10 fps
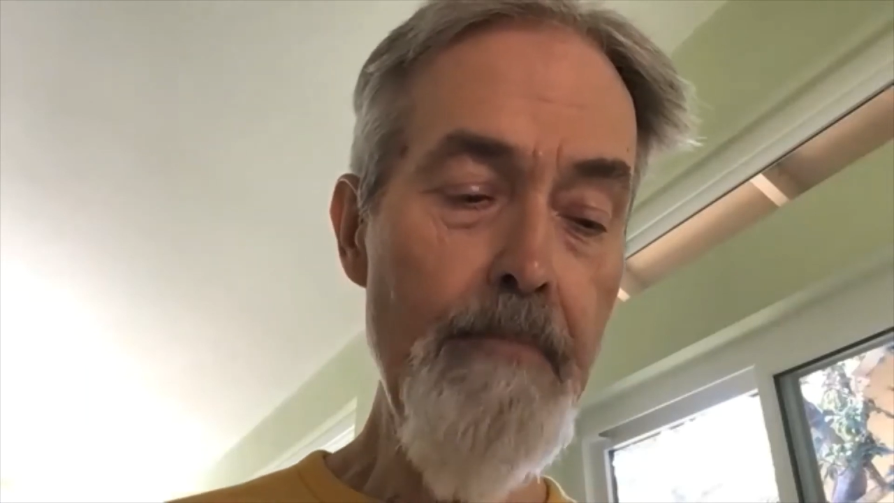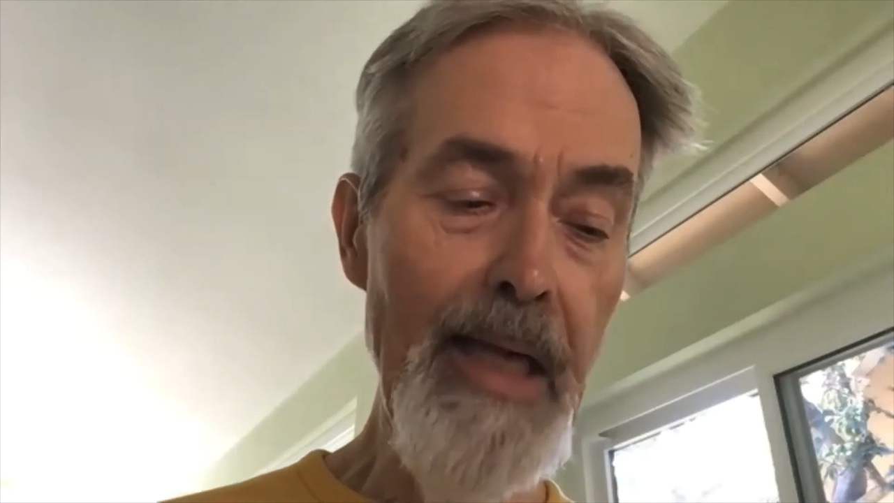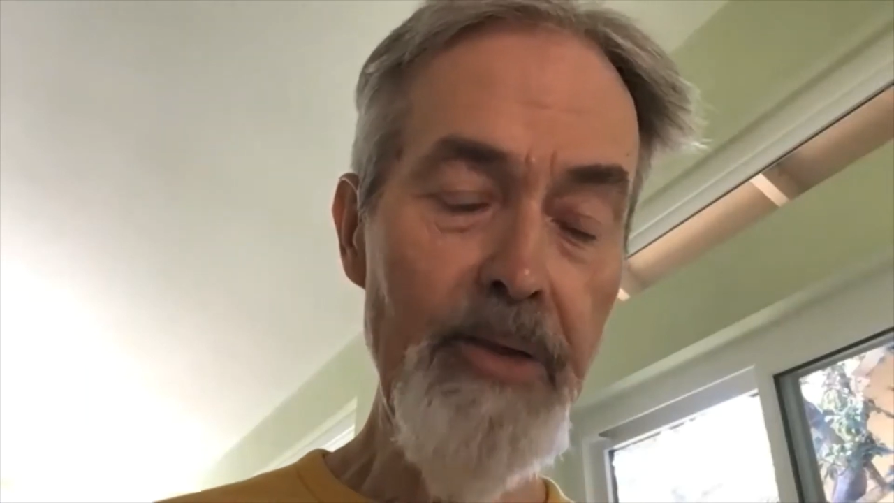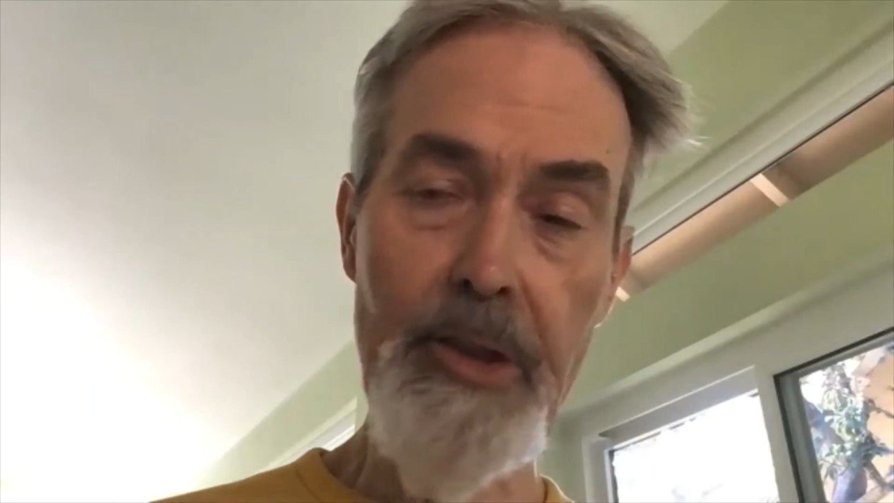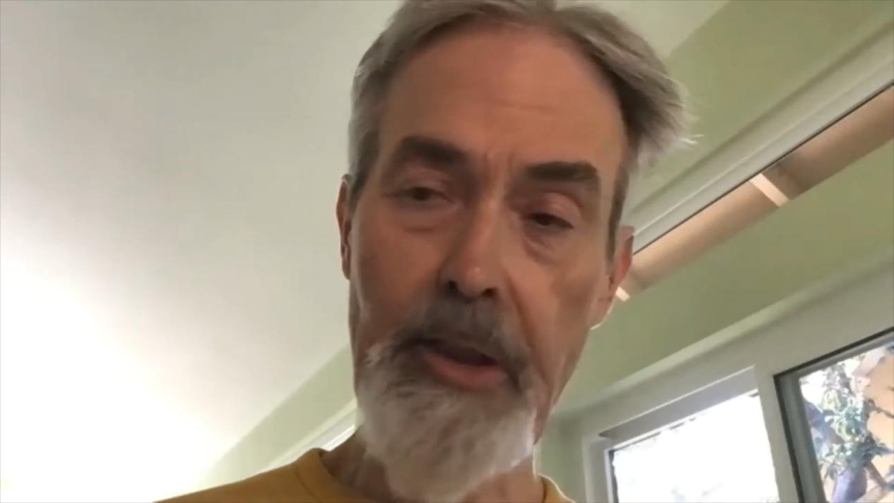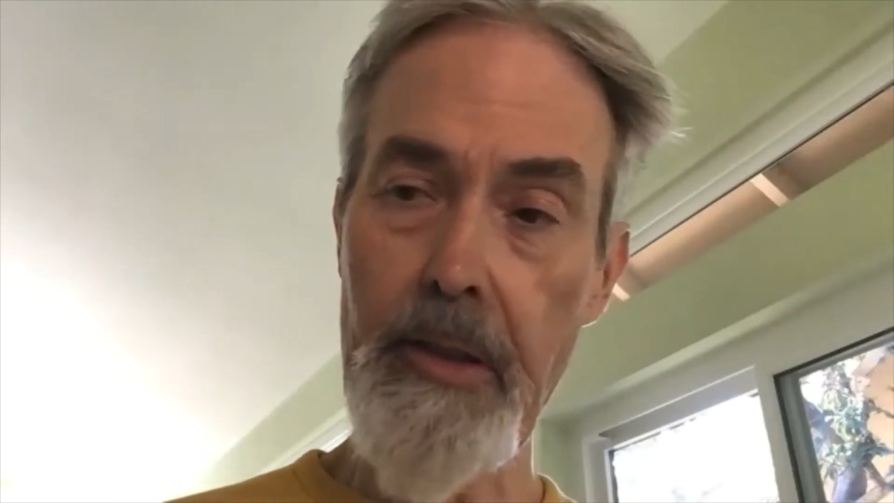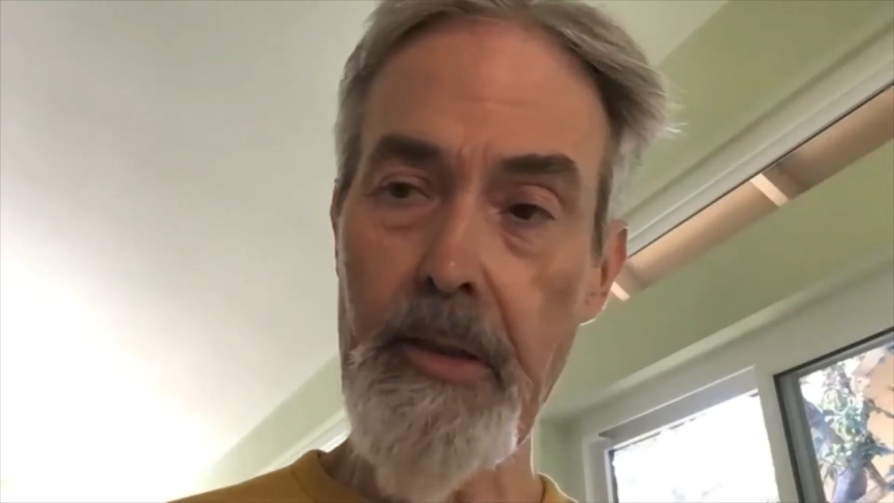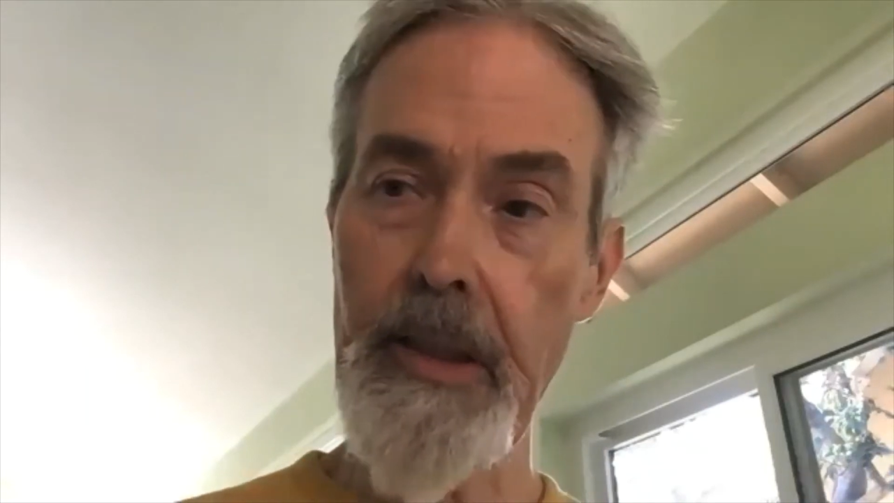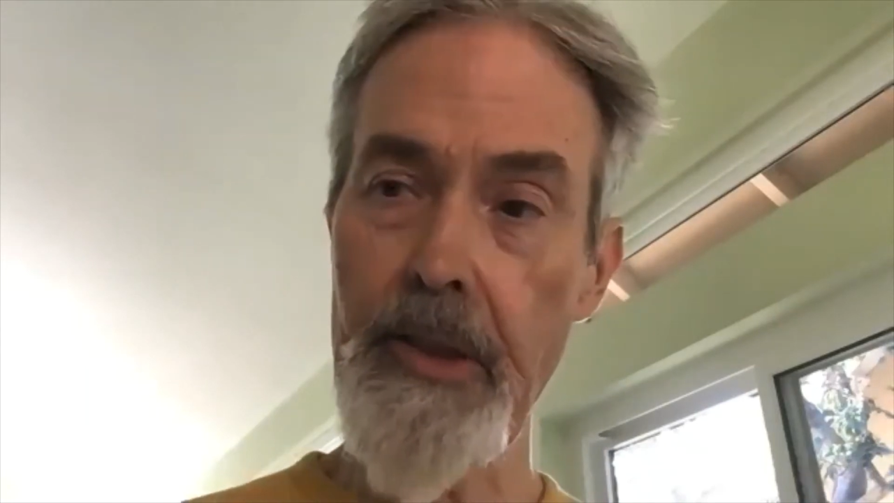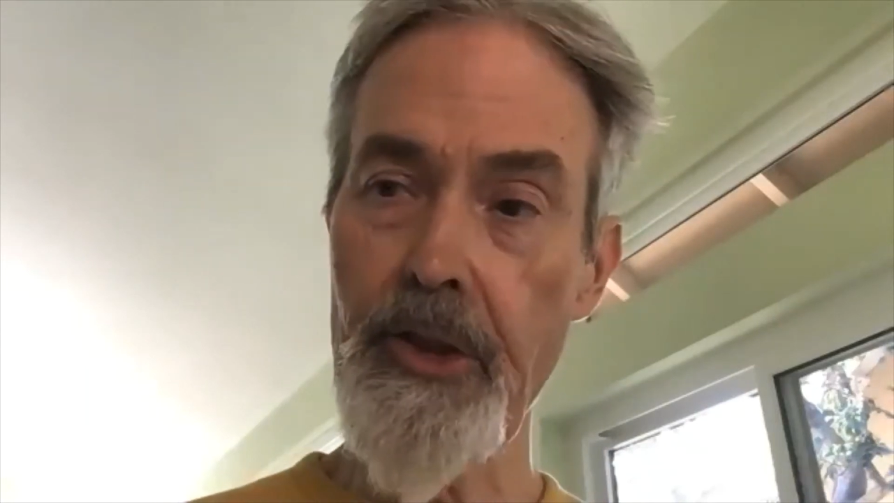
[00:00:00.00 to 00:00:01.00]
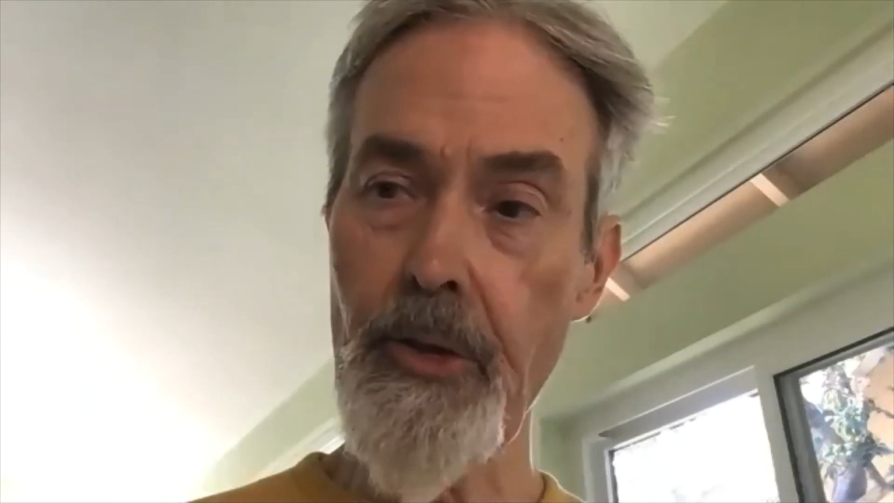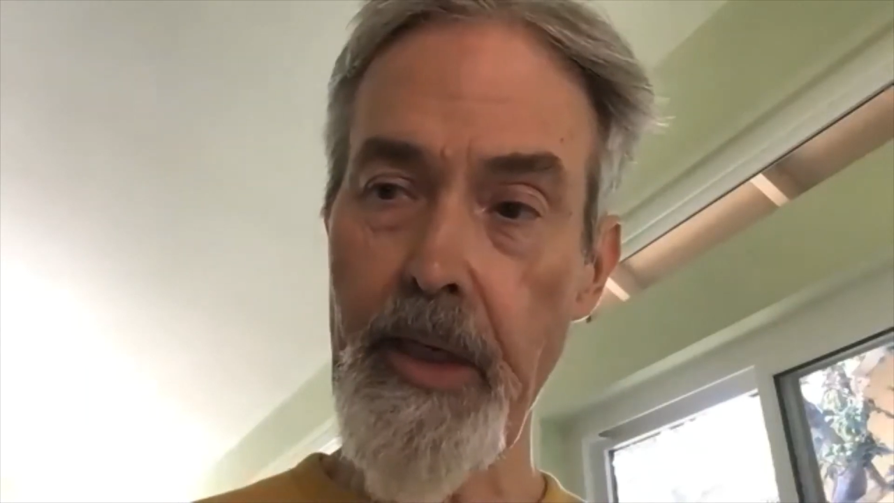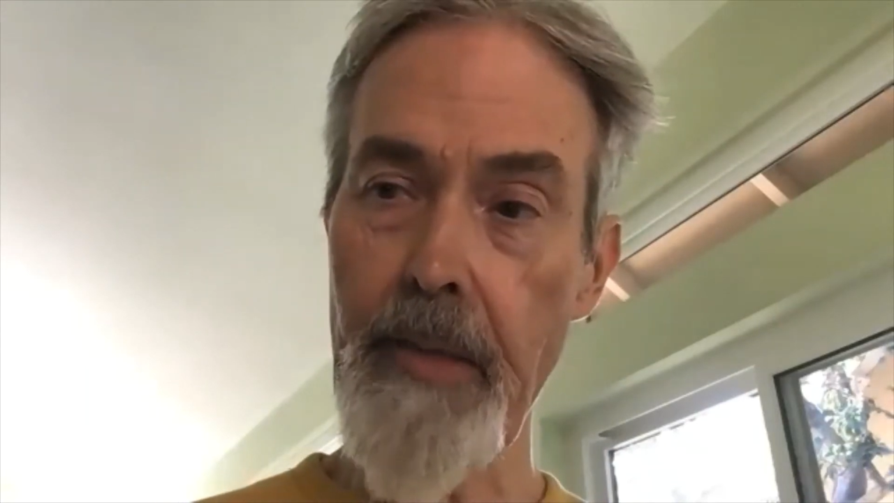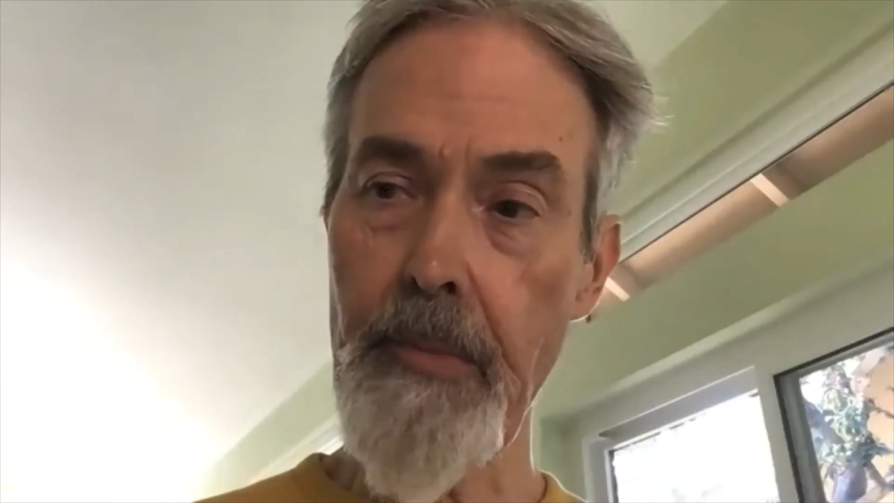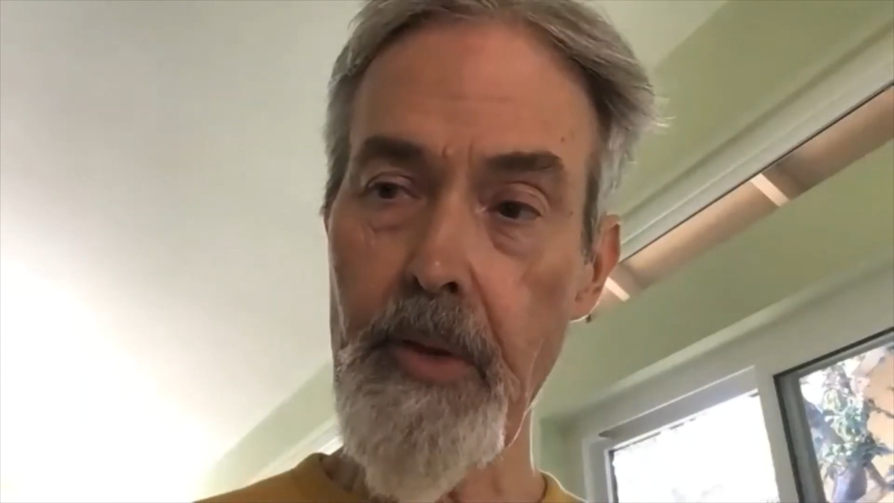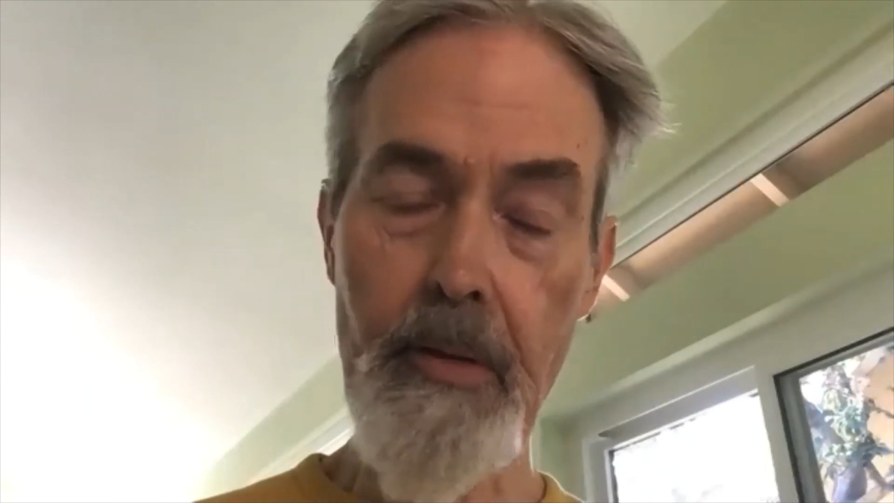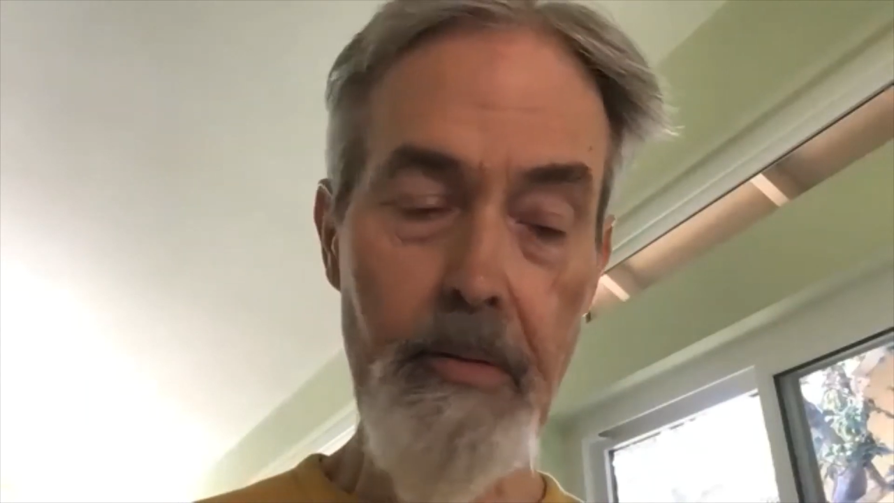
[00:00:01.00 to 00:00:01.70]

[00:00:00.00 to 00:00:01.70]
Mexican, he screamed.